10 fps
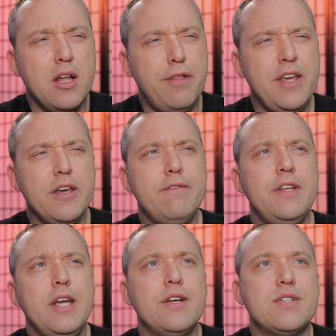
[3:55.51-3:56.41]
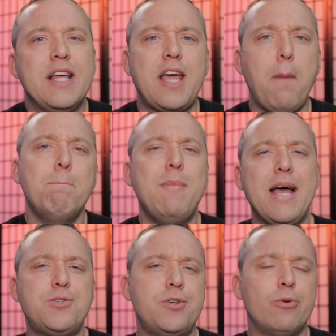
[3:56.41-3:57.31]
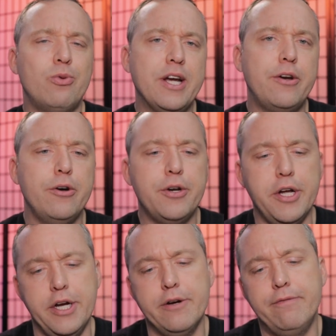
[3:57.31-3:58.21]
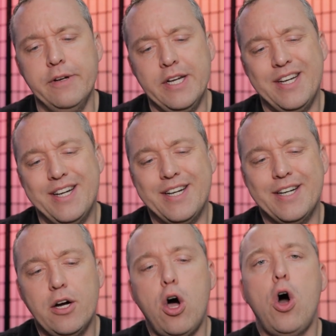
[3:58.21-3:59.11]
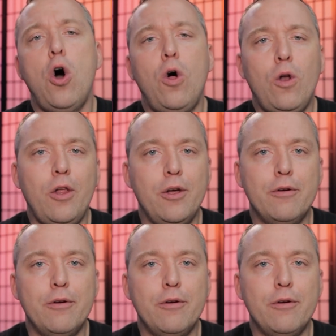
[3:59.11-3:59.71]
Think of it as like a master record of uh, all